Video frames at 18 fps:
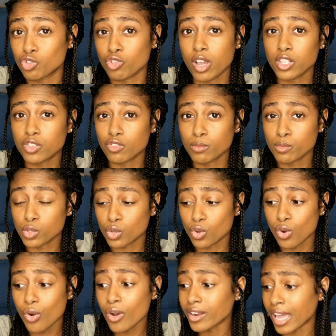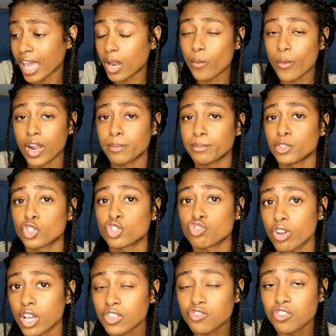stressed from school, and I didn't want to be
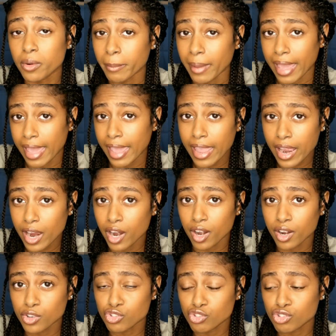stressed from my hair.